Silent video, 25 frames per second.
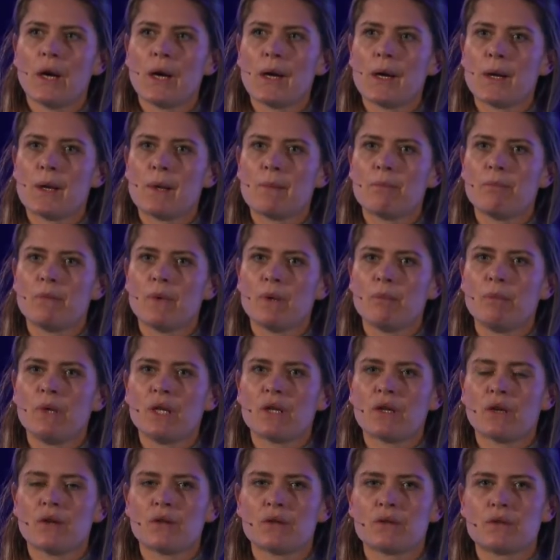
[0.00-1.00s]

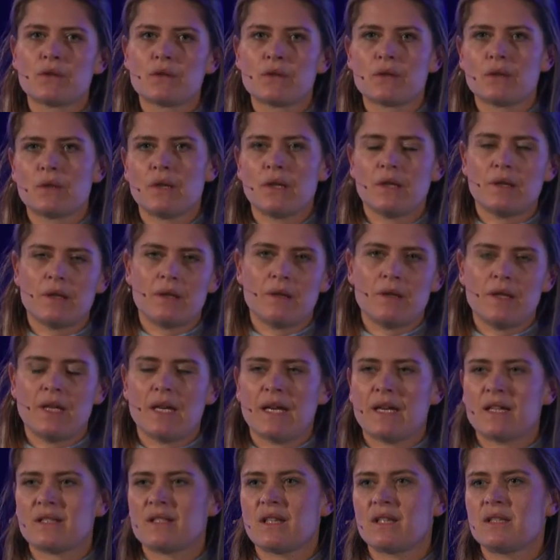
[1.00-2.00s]
because,
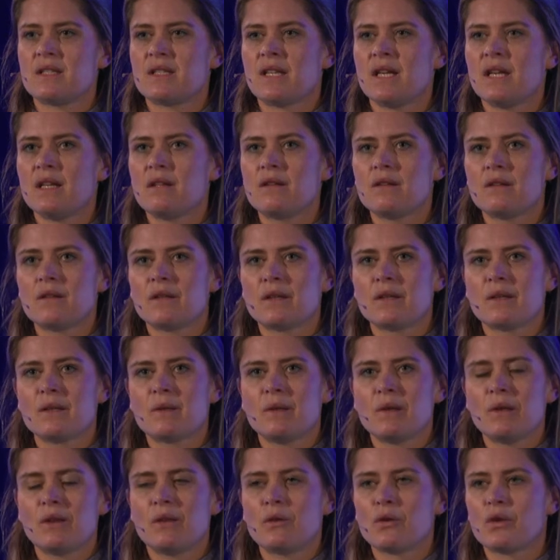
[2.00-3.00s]
as I said,
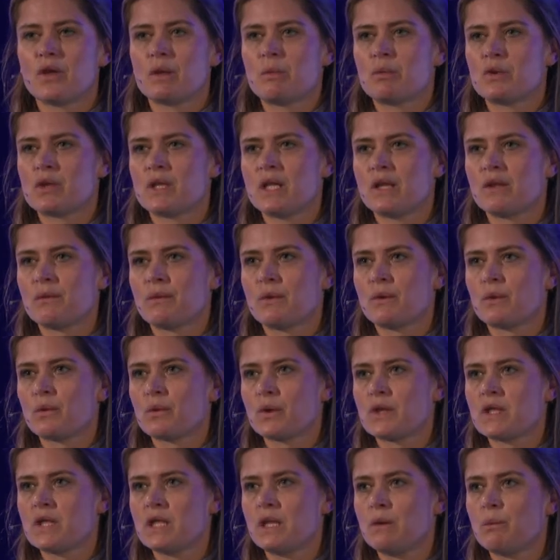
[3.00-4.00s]
in 30% of the
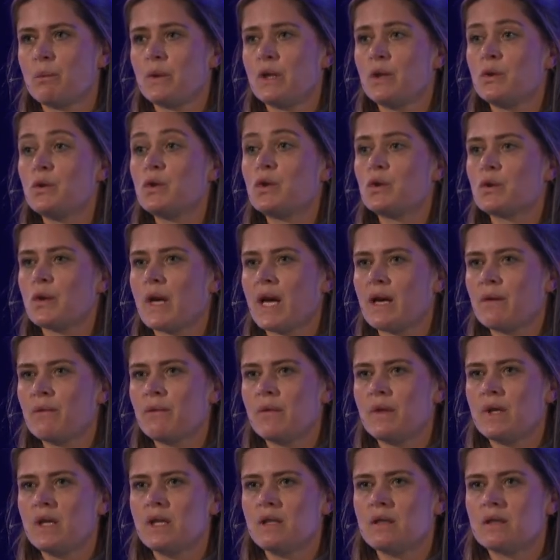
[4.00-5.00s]
North Sea, we used to
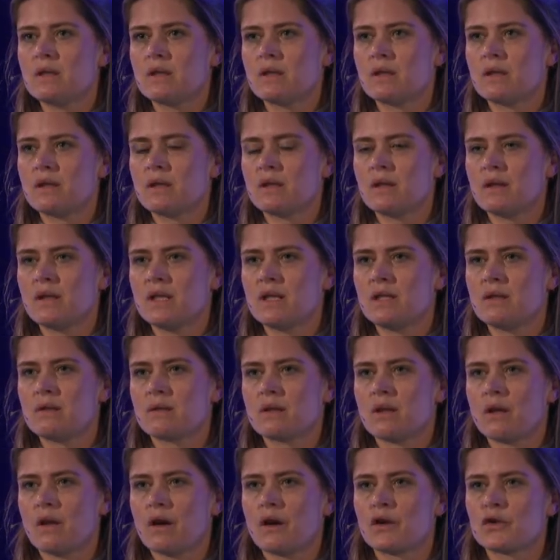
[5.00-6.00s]
have
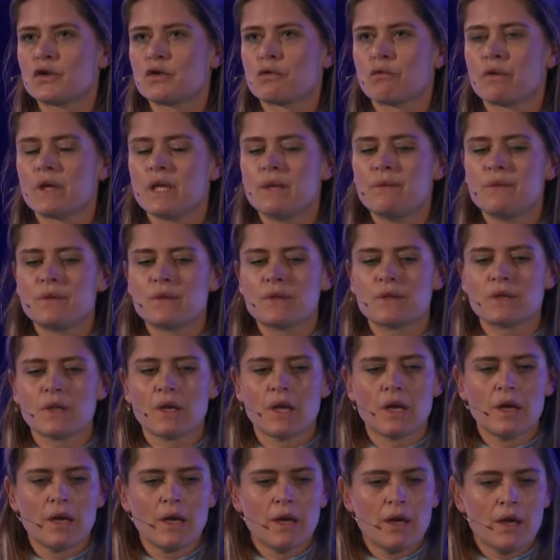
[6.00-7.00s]
these large reefs,
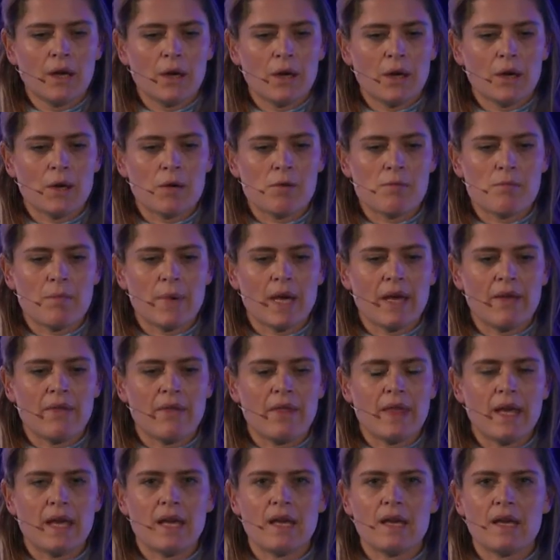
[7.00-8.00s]

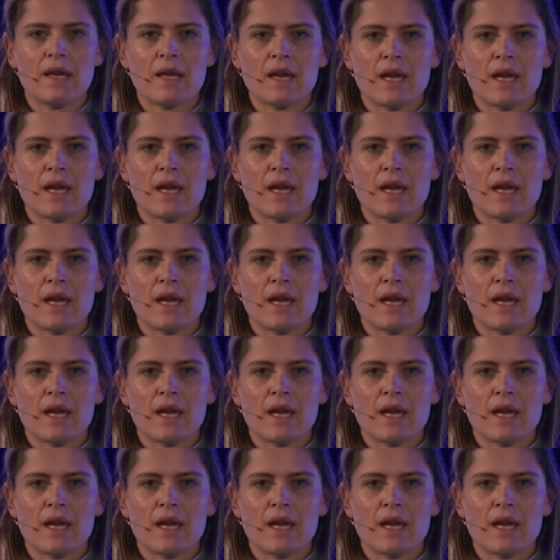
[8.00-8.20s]
and they